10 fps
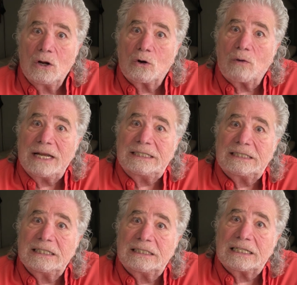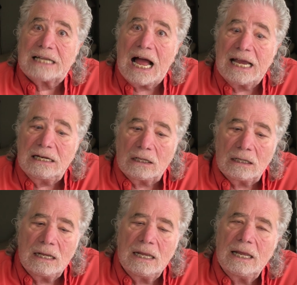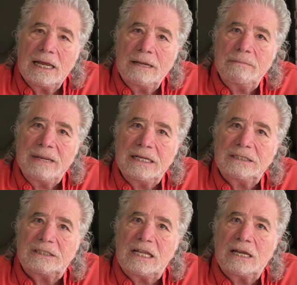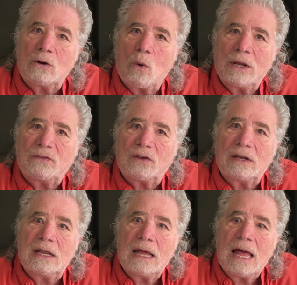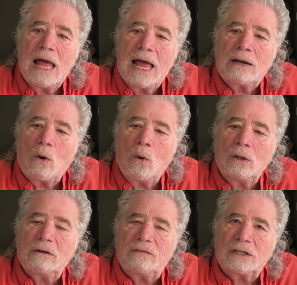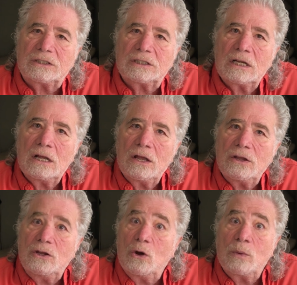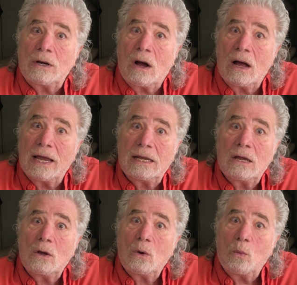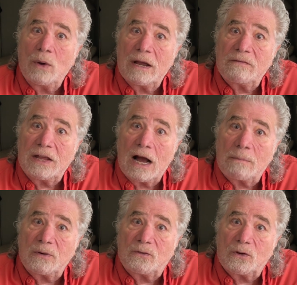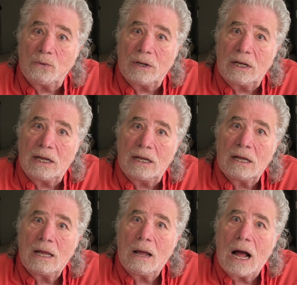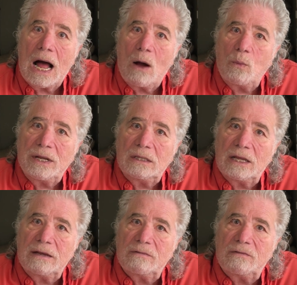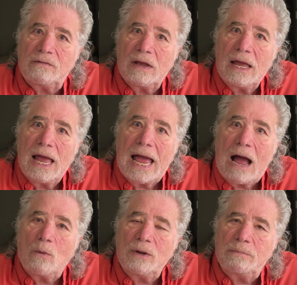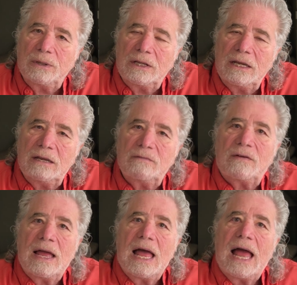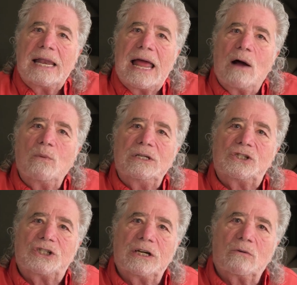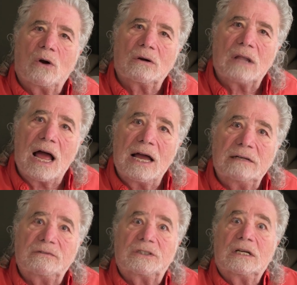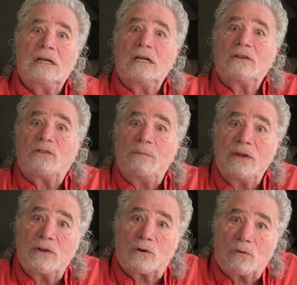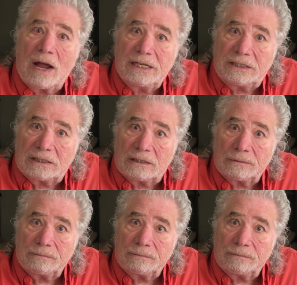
Christ is a title. It means the anointed. And all of us, you and I, we have the opportunity how we live, how we believe, and how we share our lives to be the Christ.